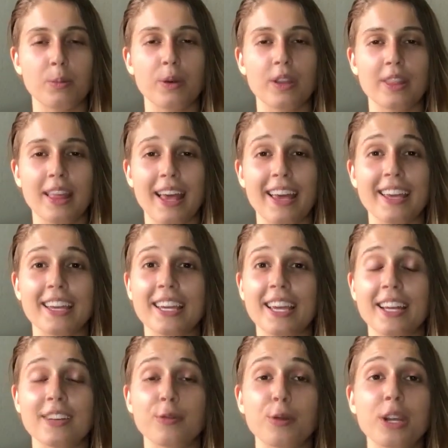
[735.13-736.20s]
but that it
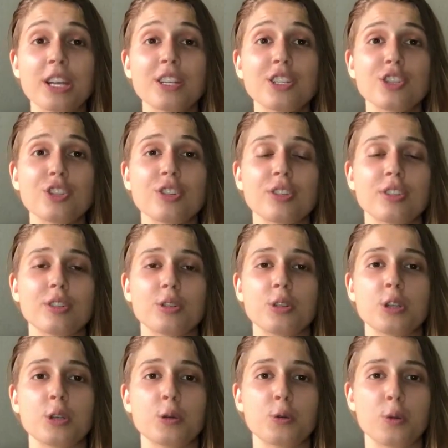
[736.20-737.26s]
can reach
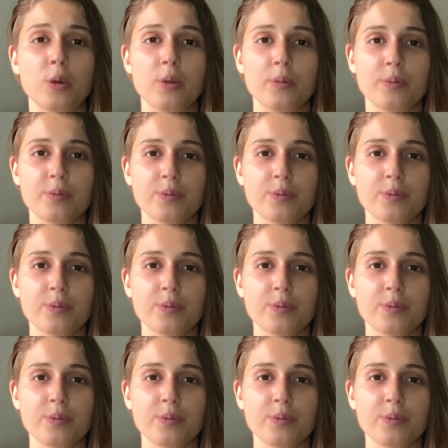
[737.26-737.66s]
new